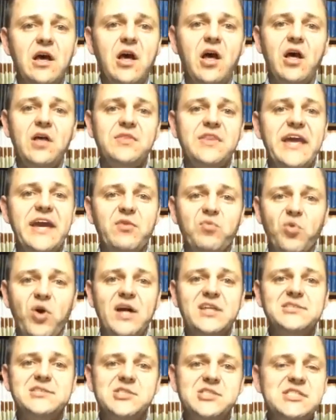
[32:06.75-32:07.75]
uh, they'd
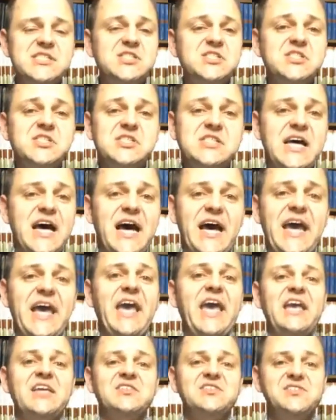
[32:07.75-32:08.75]
watched Jesus
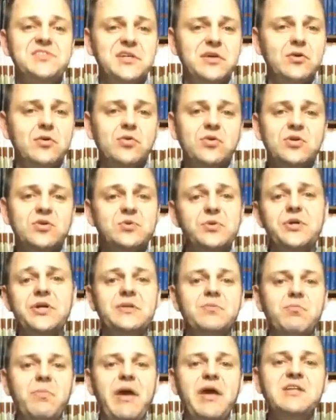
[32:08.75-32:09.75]
die and still
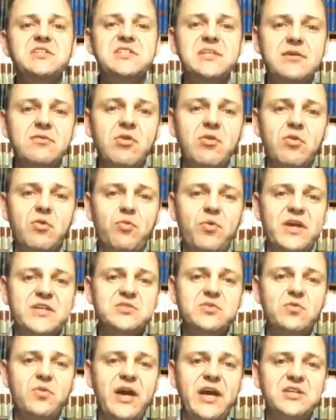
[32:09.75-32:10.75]
couldn't make sense of the
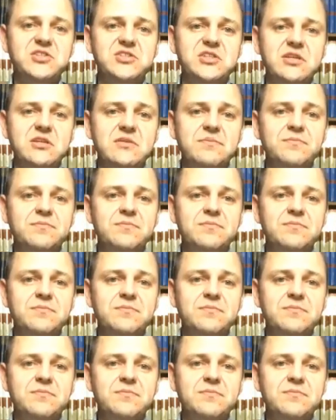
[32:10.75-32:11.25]
resurrection